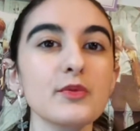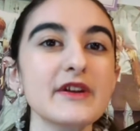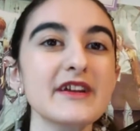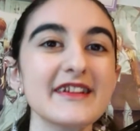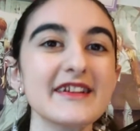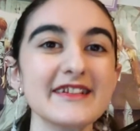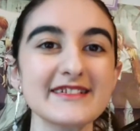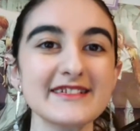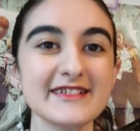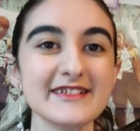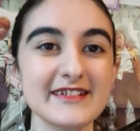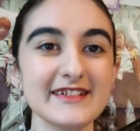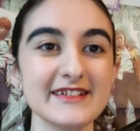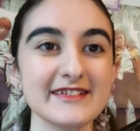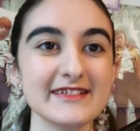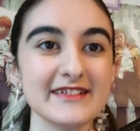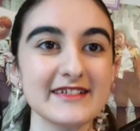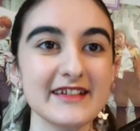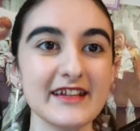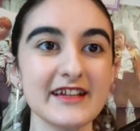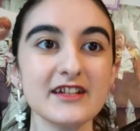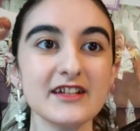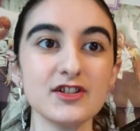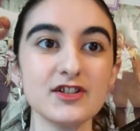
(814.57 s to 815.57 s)

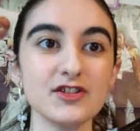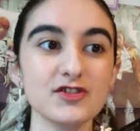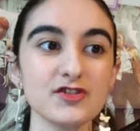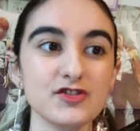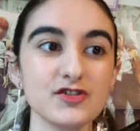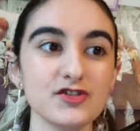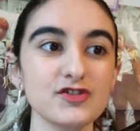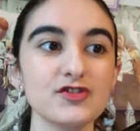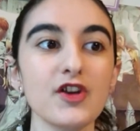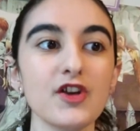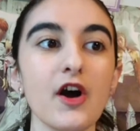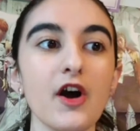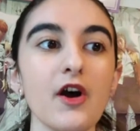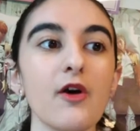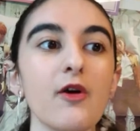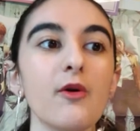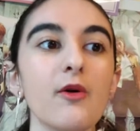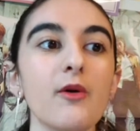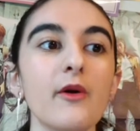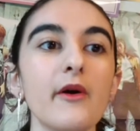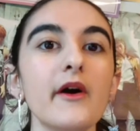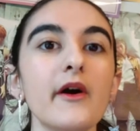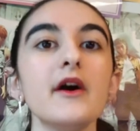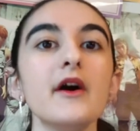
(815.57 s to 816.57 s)
season
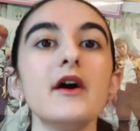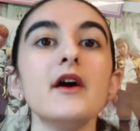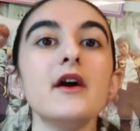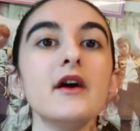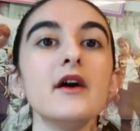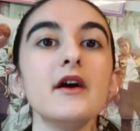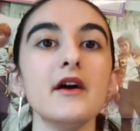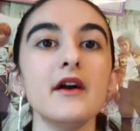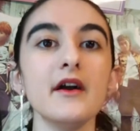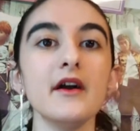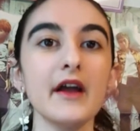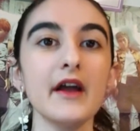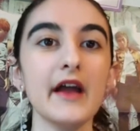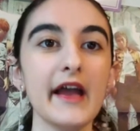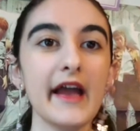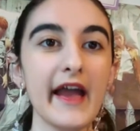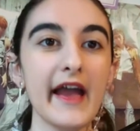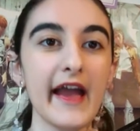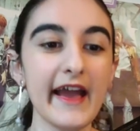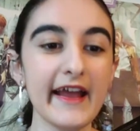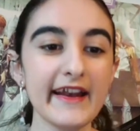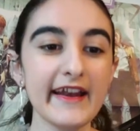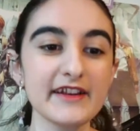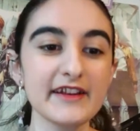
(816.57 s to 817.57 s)
show
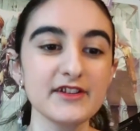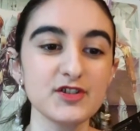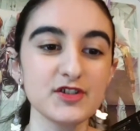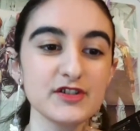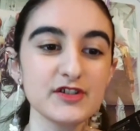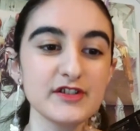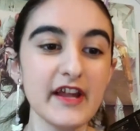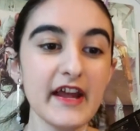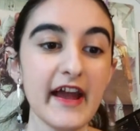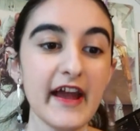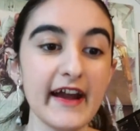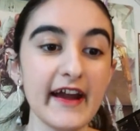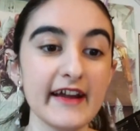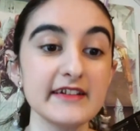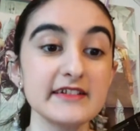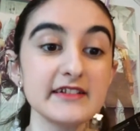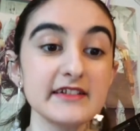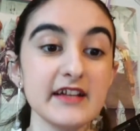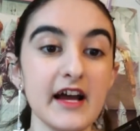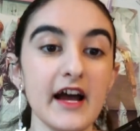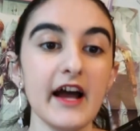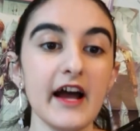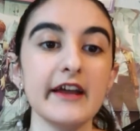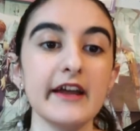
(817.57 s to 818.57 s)
and it just had
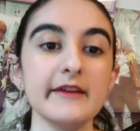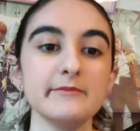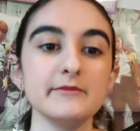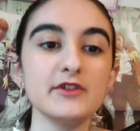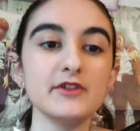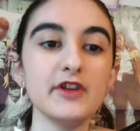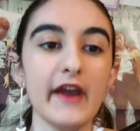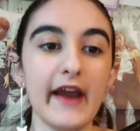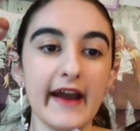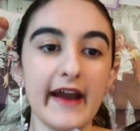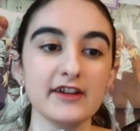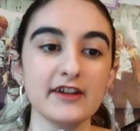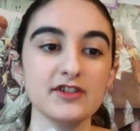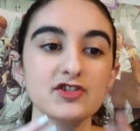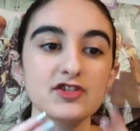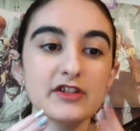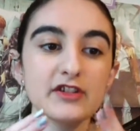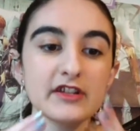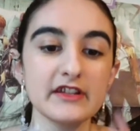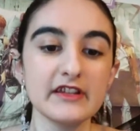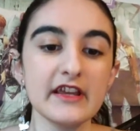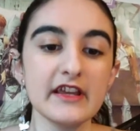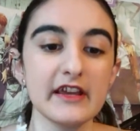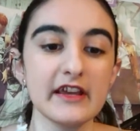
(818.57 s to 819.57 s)
time to
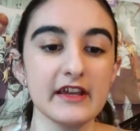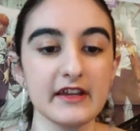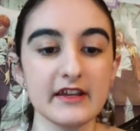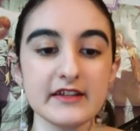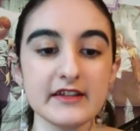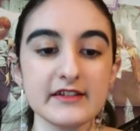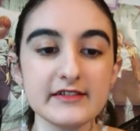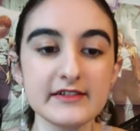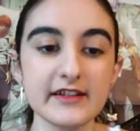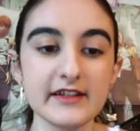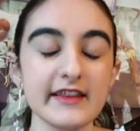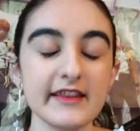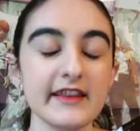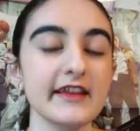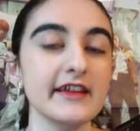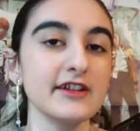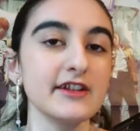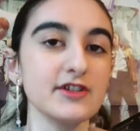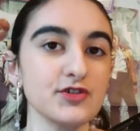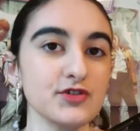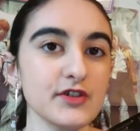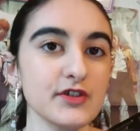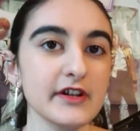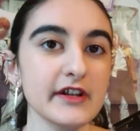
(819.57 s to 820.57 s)
actually get into the
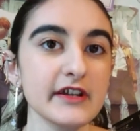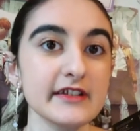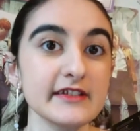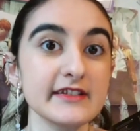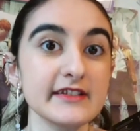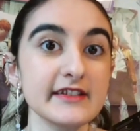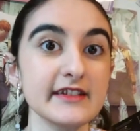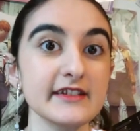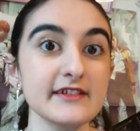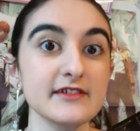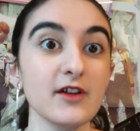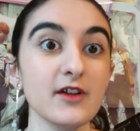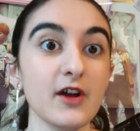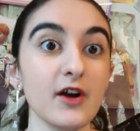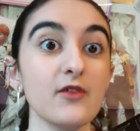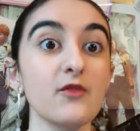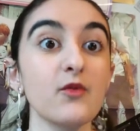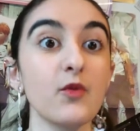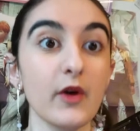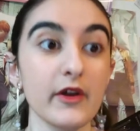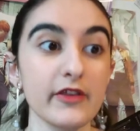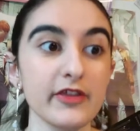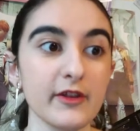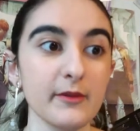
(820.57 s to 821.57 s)
intricacies of
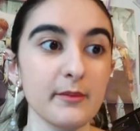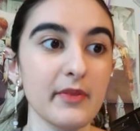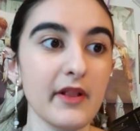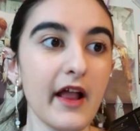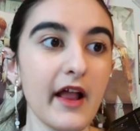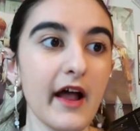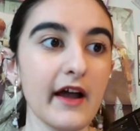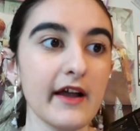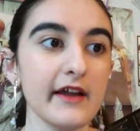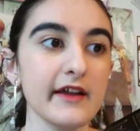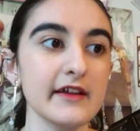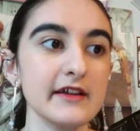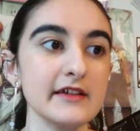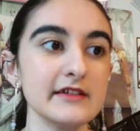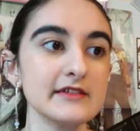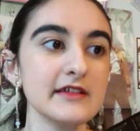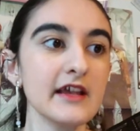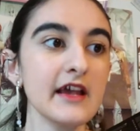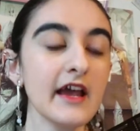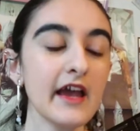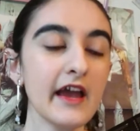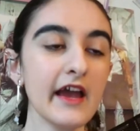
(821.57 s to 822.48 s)
what the plot is.